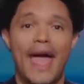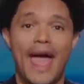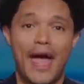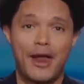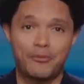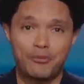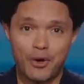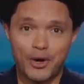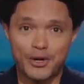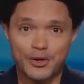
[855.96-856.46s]

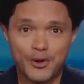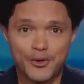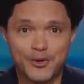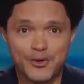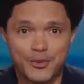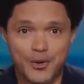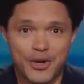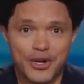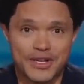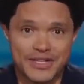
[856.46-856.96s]
And one of
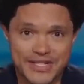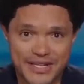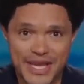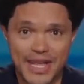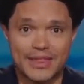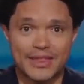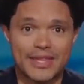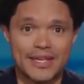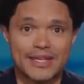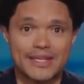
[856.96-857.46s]
those workers,
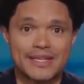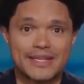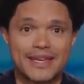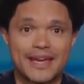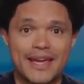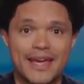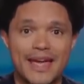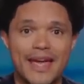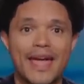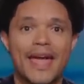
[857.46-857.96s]
get this,
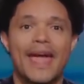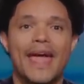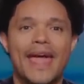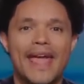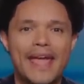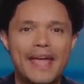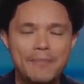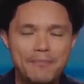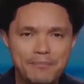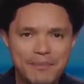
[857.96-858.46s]

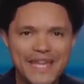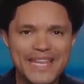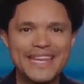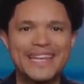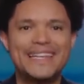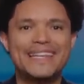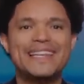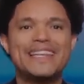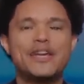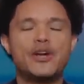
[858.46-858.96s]

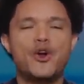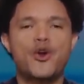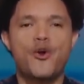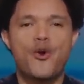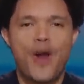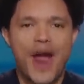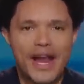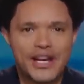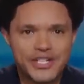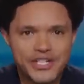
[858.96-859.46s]
immediately
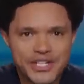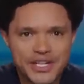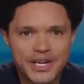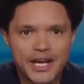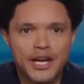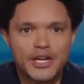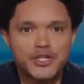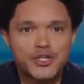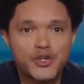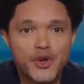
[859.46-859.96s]
crashed
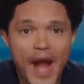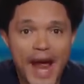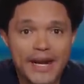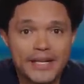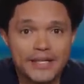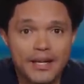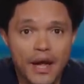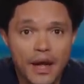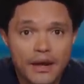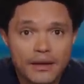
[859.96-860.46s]
a
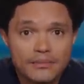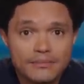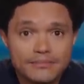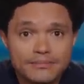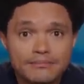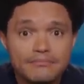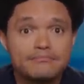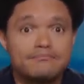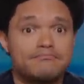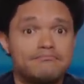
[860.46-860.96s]
tractor,
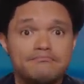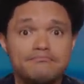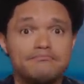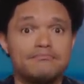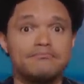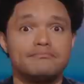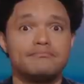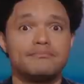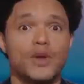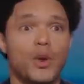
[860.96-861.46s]

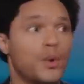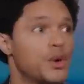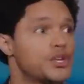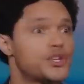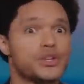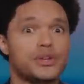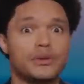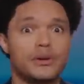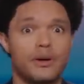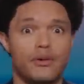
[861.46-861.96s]

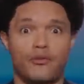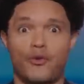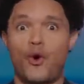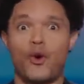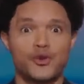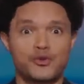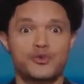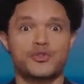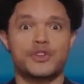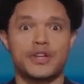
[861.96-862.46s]
which of
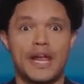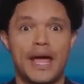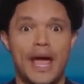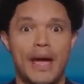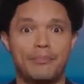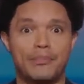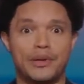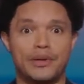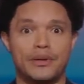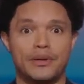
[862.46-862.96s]
course was going to
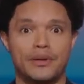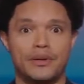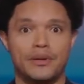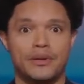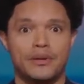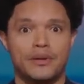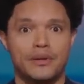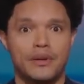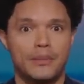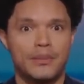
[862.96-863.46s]
happen.
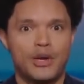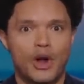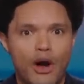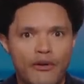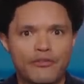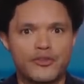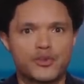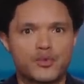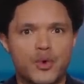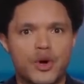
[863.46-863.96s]
I mean,
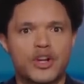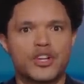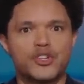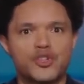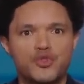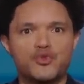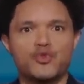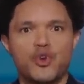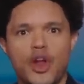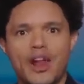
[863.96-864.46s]
office
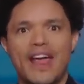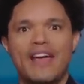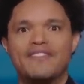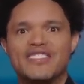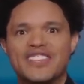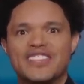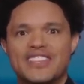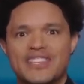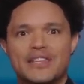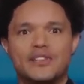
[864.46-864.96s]
workers do not
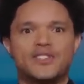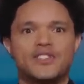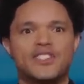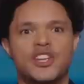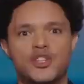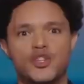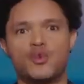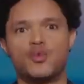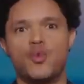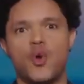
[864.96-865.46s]
have the skill
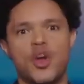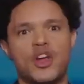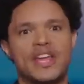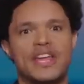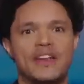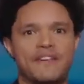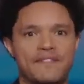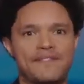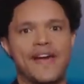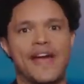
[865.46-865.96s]
set to work
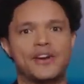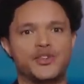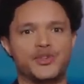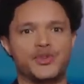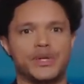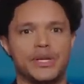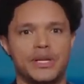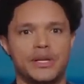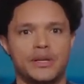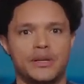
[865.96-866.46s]
in a
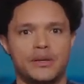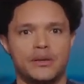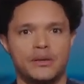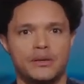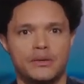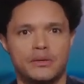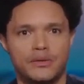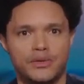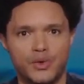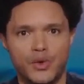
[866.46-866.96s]
factory.
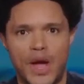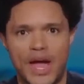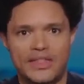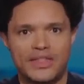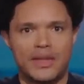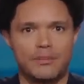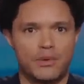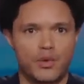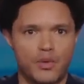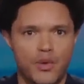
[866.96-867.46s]
You
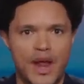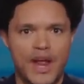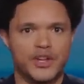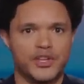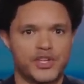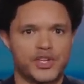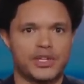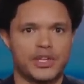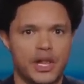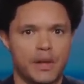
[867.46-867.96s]
hand them a
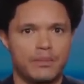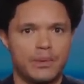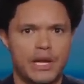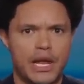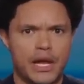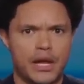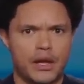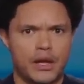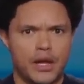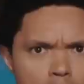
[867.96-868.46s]
wrench and they'll be like,